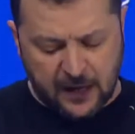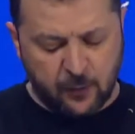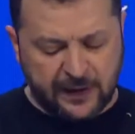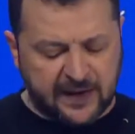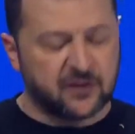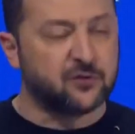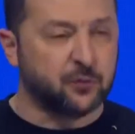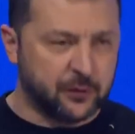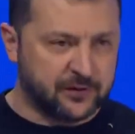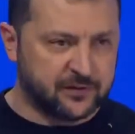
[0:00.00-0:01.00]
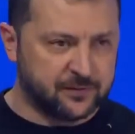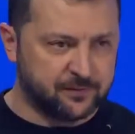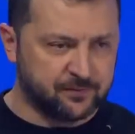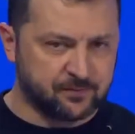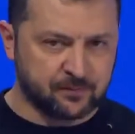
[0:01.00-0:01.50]
And we can do it.
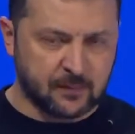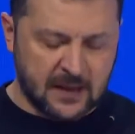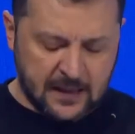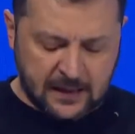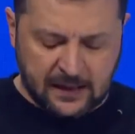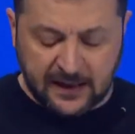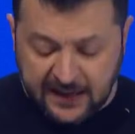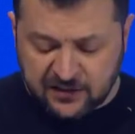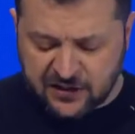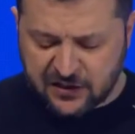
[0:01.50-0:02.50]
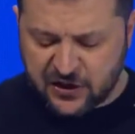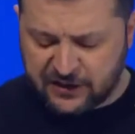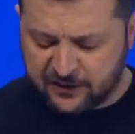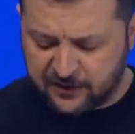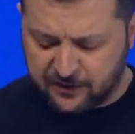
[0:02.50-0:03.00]
Ladies and
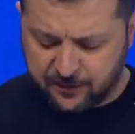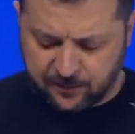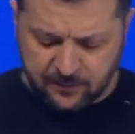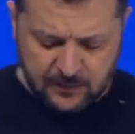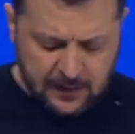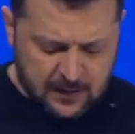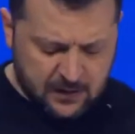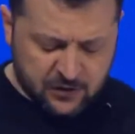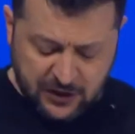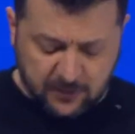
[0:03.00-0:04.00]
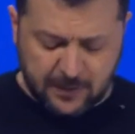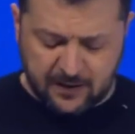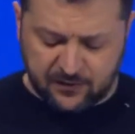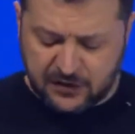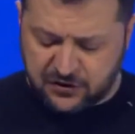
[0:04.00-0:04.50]
gentlemen,
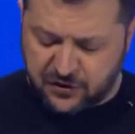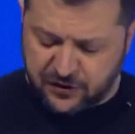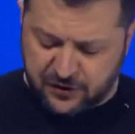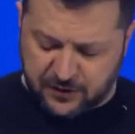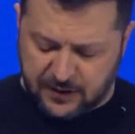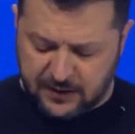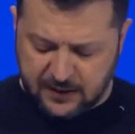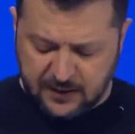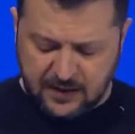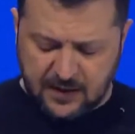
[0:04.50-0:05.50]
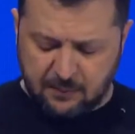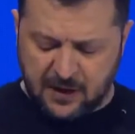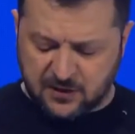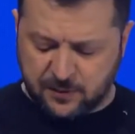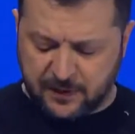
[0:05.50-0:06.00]
this year
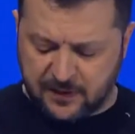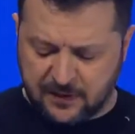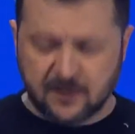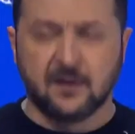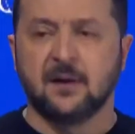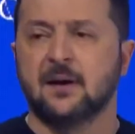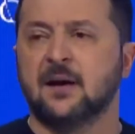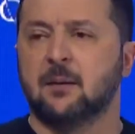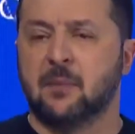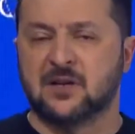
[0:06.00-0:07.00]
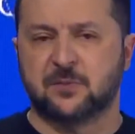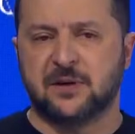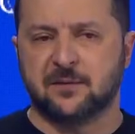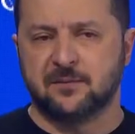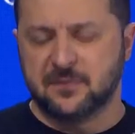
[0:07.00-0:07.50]
must be
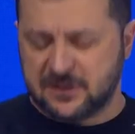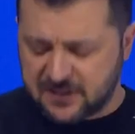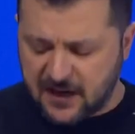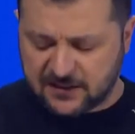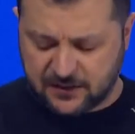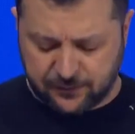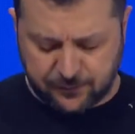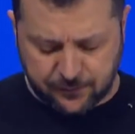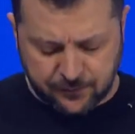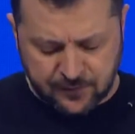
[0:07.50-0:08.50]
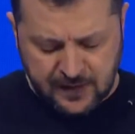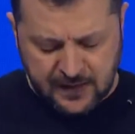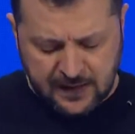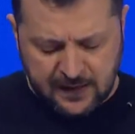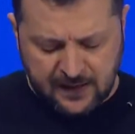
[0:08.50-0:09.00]
decisive.
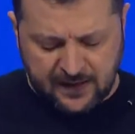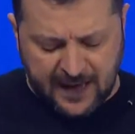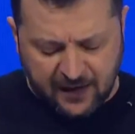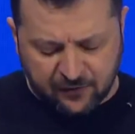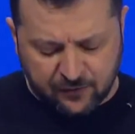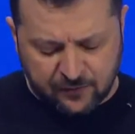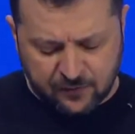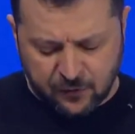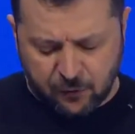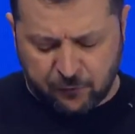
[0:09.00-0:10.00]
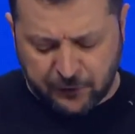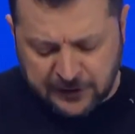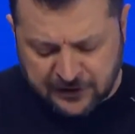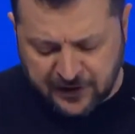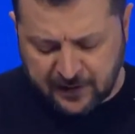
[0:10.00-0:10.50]
Can
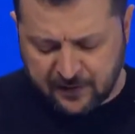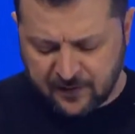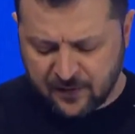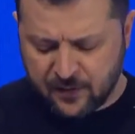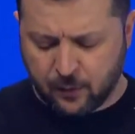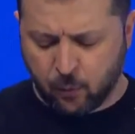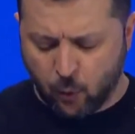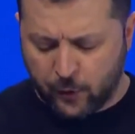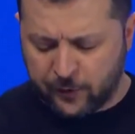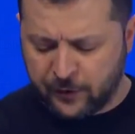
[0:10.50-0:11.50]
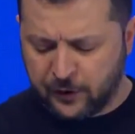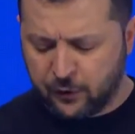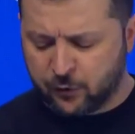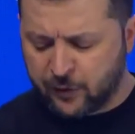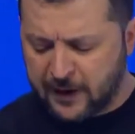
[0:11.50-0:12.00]
freezing the war
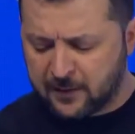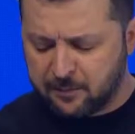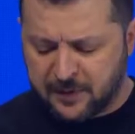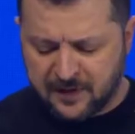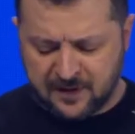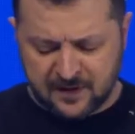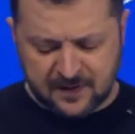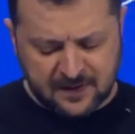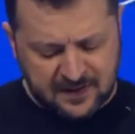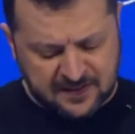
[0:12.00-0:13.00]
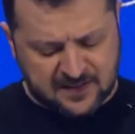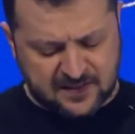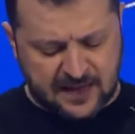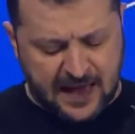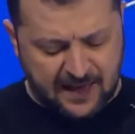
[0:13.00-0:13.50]
in Ukraine be
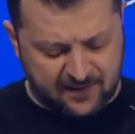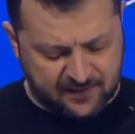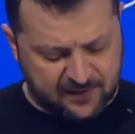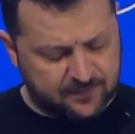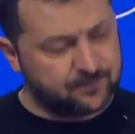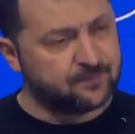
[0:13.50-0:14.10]
its end?